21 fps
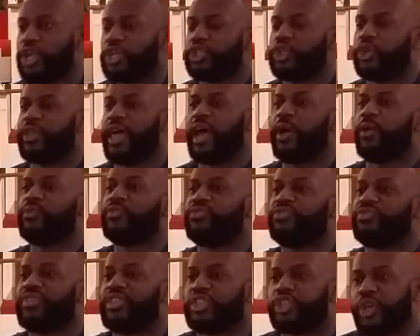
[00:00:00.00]
so
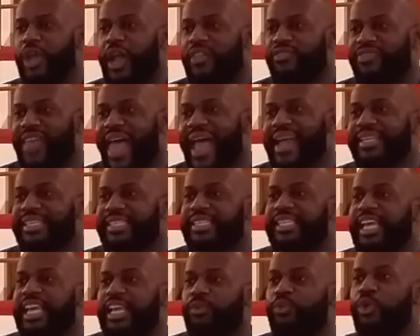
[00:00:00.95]
that
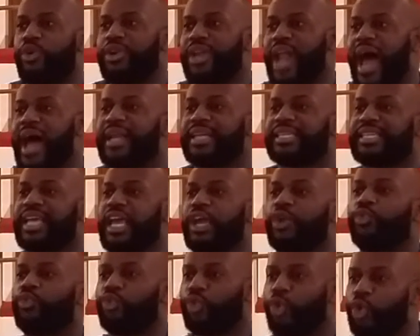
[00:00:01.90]
seed will not
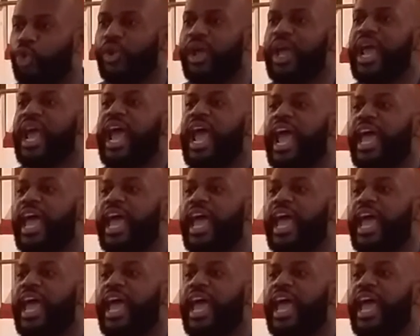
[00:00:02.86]
take root